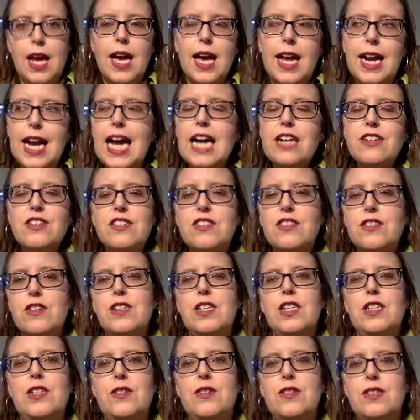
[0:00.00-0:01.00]
And I actually
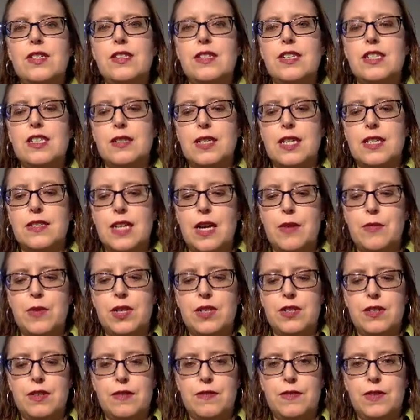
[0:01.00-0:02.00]
started using this because I
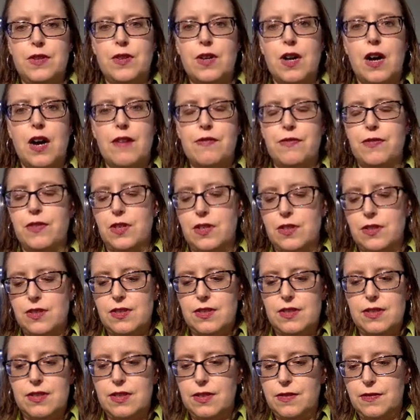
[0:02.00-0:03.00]
went to a Vue
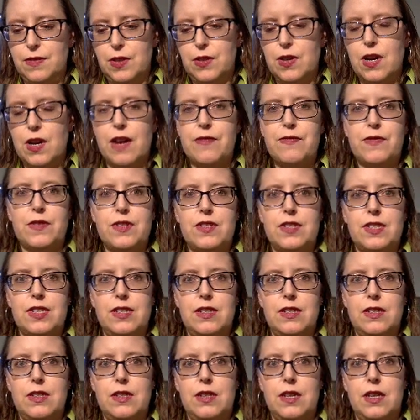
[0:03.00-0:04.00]
conference, the Vue conference
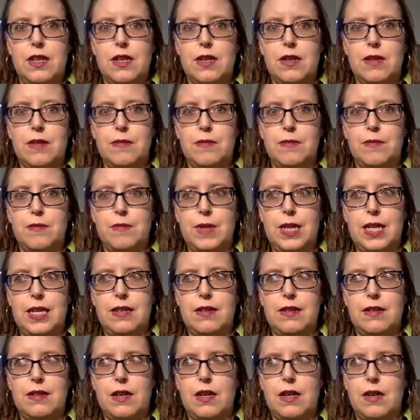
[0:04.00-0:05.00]
in um,
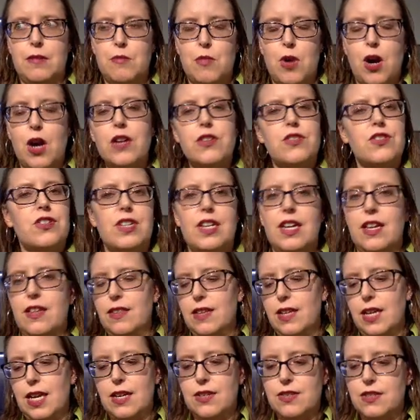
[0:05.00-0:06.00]
in uh, March,
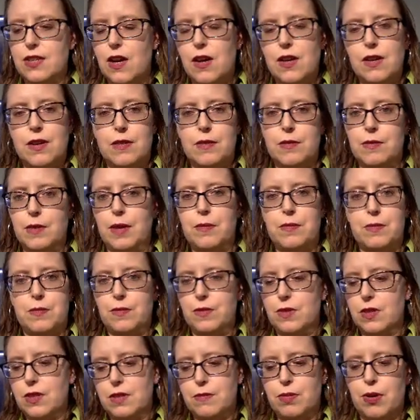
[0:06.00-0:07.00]
and they saw a
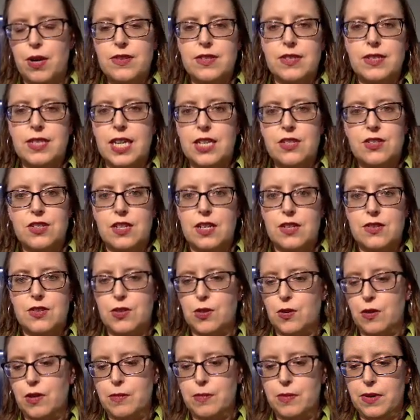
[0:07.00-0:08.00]
presentation on
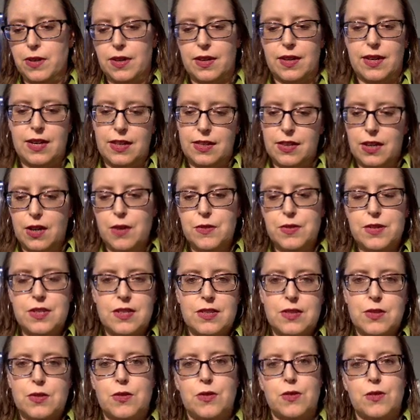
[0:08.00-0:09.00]
Storybook, and I thought, oh, this
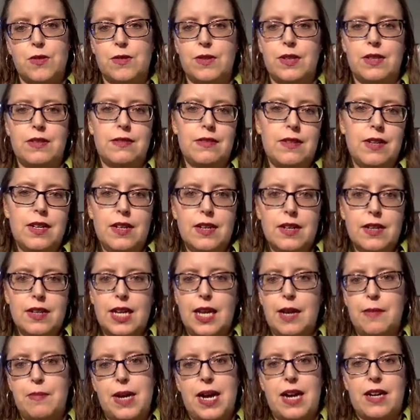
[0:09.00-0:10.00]
is cool, and
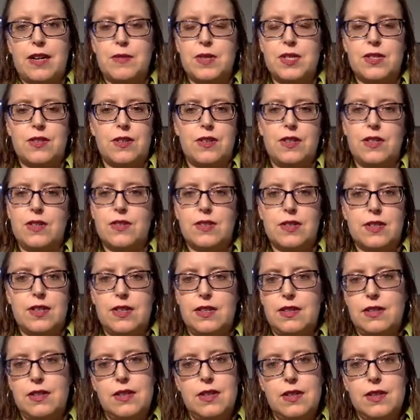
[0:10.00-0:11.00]
came back and we started using it.
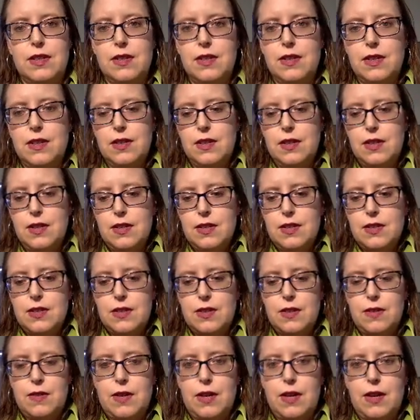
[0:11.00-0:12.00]

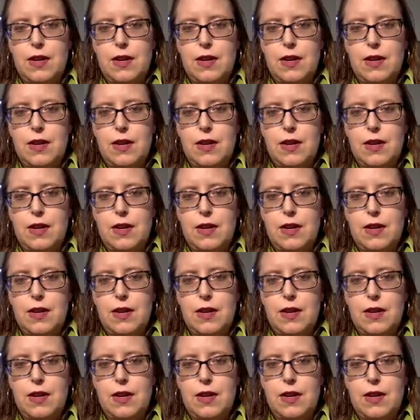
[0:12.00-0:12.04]
So.